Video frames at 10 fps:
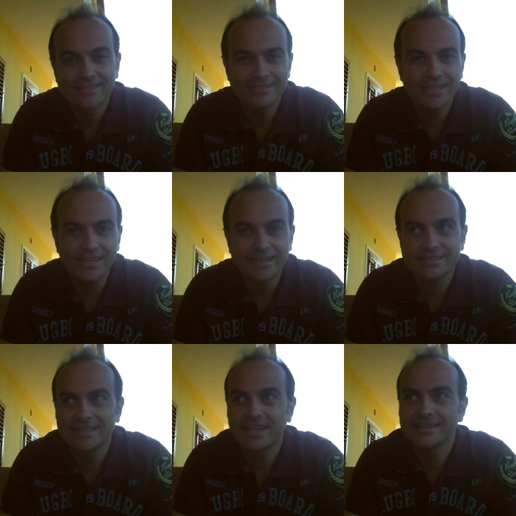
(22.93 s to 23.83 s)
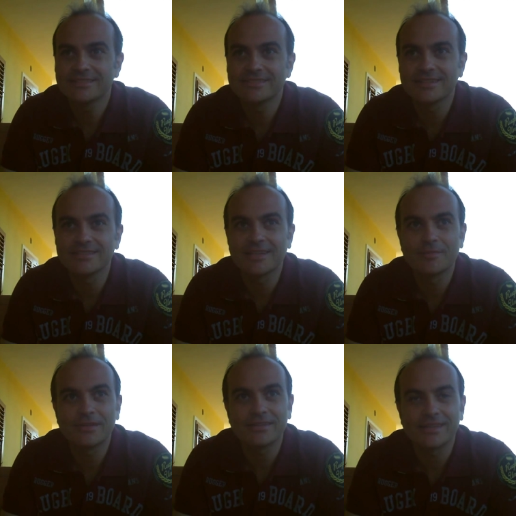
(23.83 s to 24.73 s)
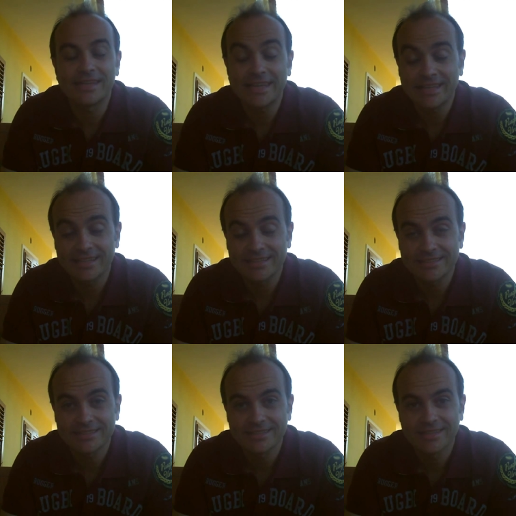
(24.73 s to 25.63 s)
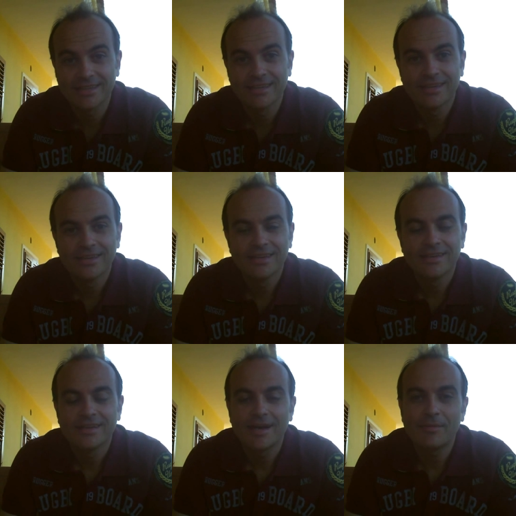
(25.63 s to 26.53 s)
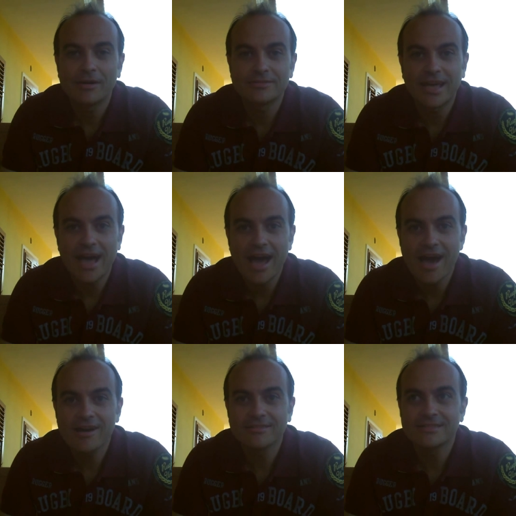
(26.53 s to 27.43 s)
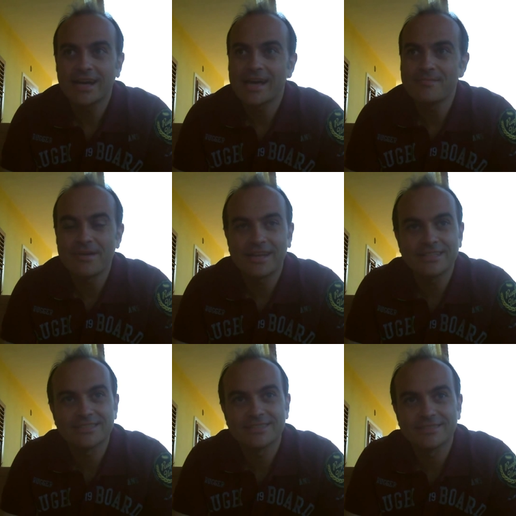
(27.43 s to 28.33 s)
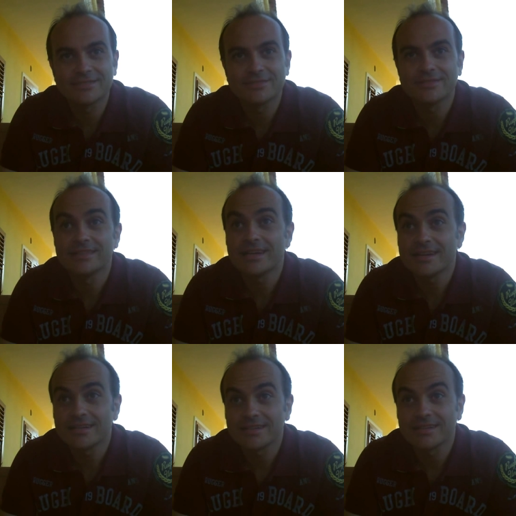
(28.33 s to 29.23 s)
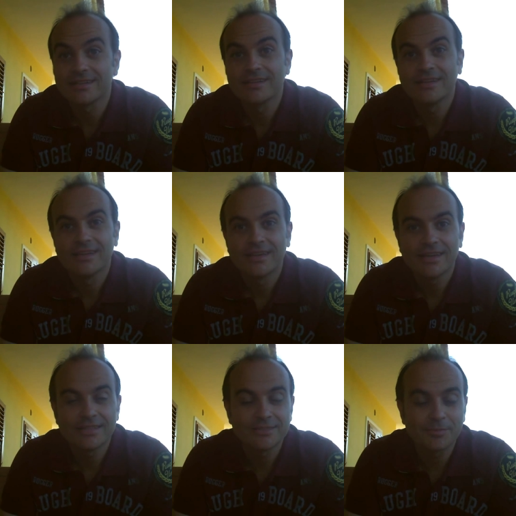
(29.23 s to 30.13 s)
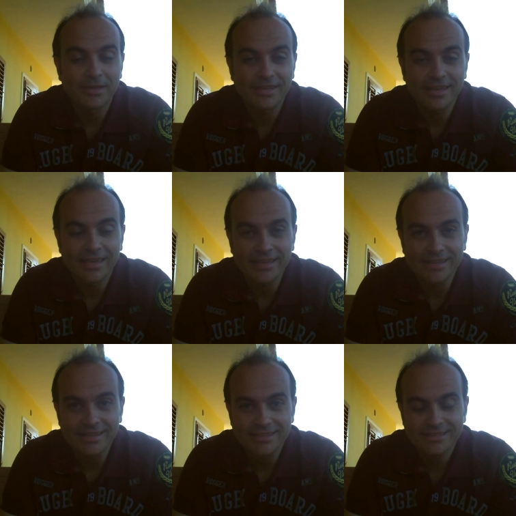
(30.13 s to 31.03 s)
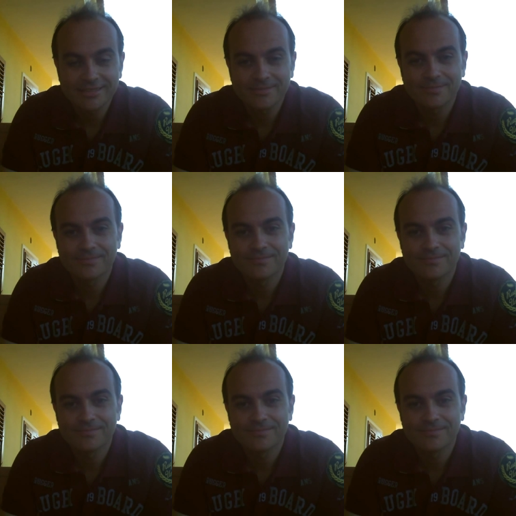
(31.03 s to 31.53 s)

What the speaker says: And today I'd like to talk a bit in English about how I managed to learn and speak English.